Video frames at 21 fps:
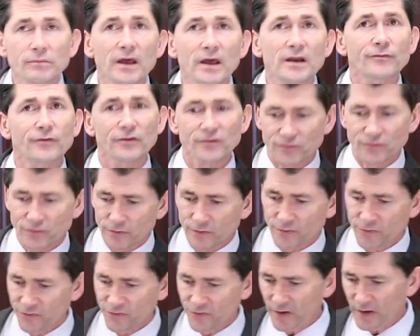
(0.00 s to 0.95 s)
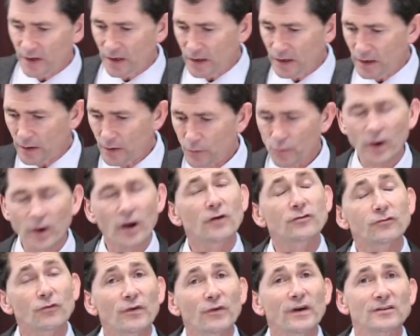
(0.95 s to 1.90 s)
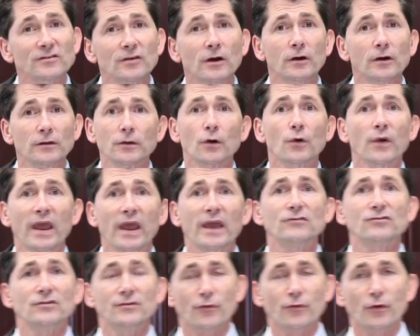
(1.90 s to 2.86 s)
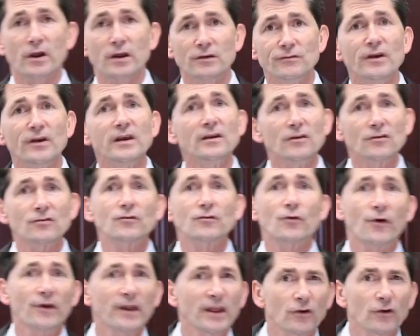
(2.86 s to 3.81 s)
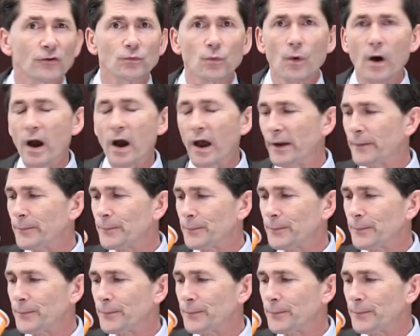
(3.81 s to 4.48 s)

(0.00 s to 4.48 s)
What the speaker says: benefits to the city, we also think it's a good location for a convenience store, and here's why.